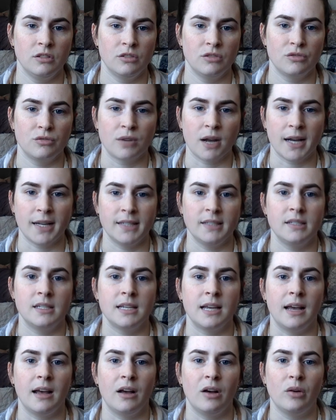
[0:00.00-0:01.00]
dry
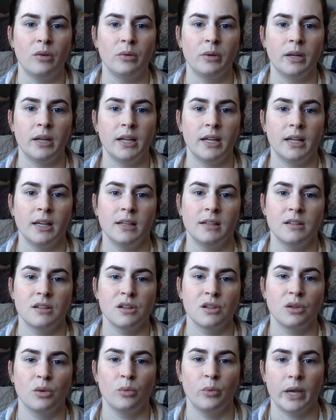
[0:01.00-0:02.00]
down. And
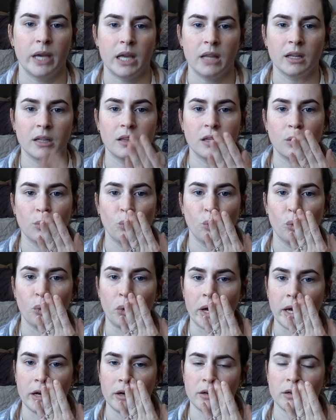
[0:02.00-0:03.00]
the way that they
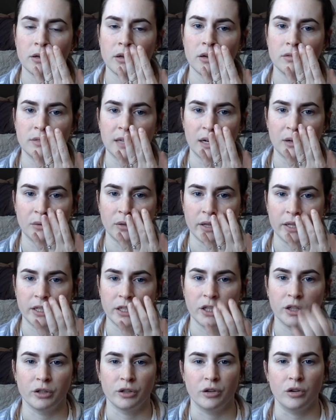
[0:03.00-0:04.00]
wear around
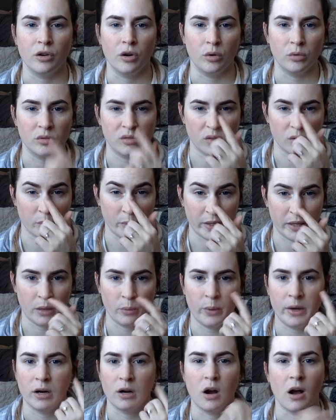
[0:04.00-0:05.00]
like your nose, or when they
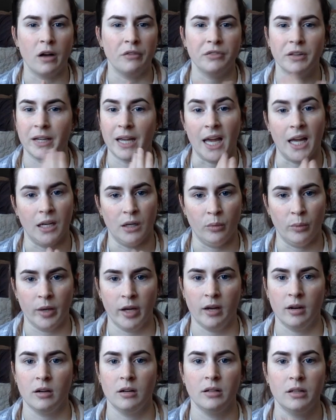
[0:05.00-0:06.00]
wear off like
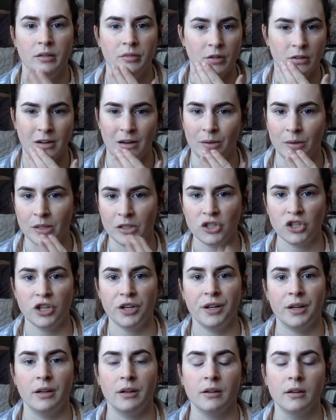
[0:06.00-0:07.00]
anywhere, even around the
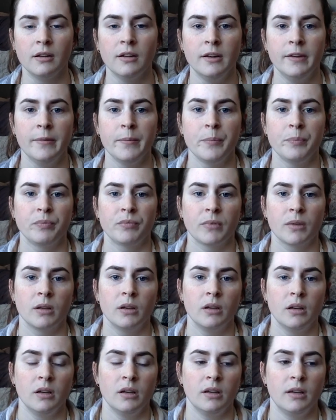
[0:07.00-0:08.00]
chin,
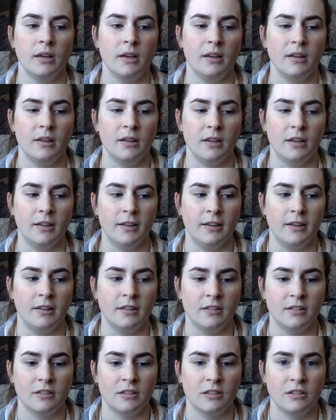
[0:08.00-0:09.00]

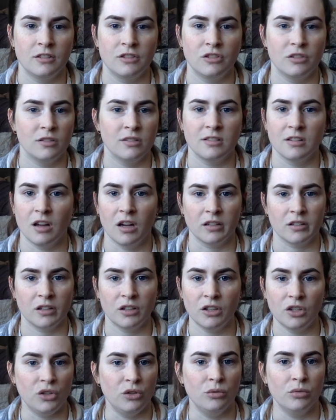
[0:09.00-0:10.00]
it's just not
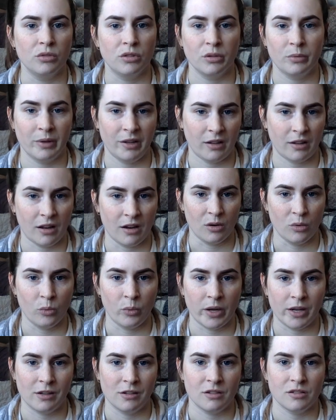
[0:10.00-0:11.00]
cute the way it
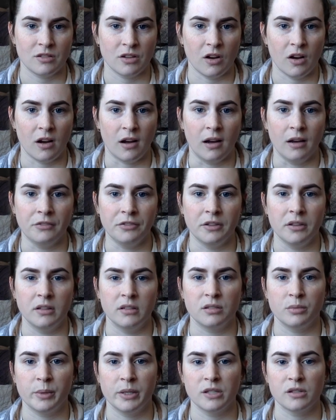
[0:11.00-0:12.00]
wears off. And
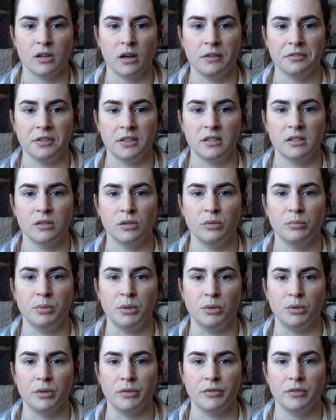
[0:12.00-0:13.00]
this wears off like so
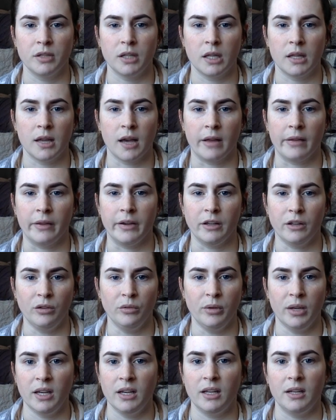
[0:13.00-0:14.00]
beautifully that like
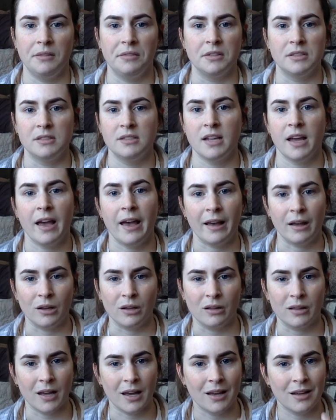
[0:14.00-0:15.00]
you can't even
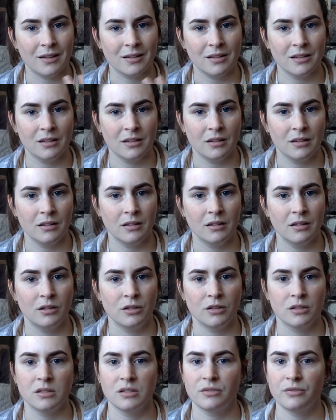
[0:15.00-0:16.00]
tell that
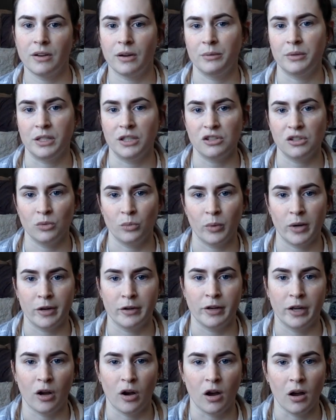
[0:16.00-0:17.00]
there's foundation
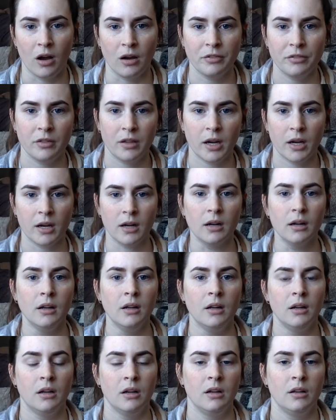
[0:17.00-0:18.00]
wearing off there.
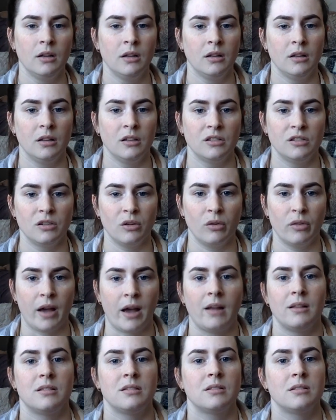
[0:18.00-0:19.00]
So
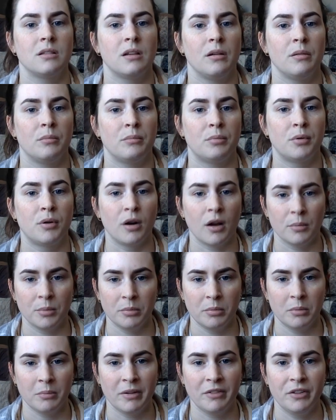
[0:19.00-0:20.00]
that's
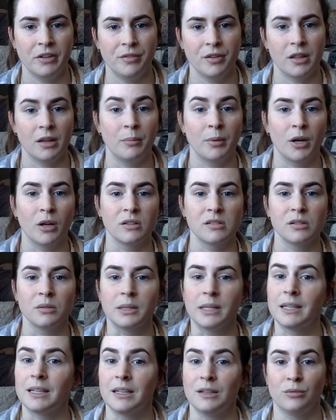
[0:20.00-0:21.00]
probably my favorite thing. But also
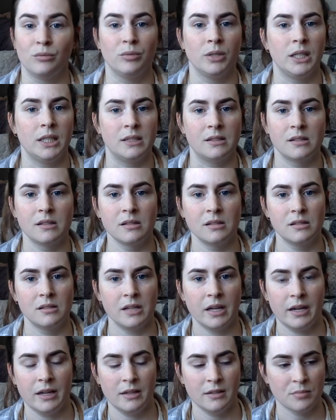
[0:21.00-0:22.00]
like it
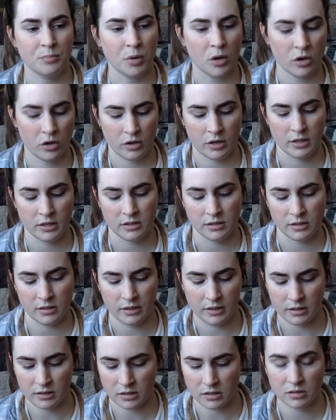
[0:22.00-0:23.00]
stays put.
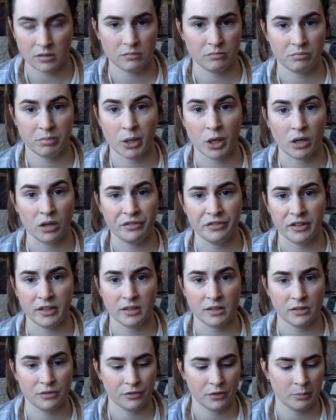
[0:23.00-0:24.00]
It's
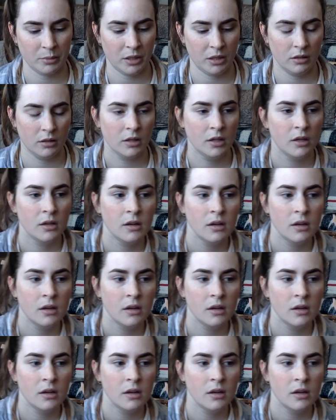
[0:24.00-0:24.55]
perfect for me.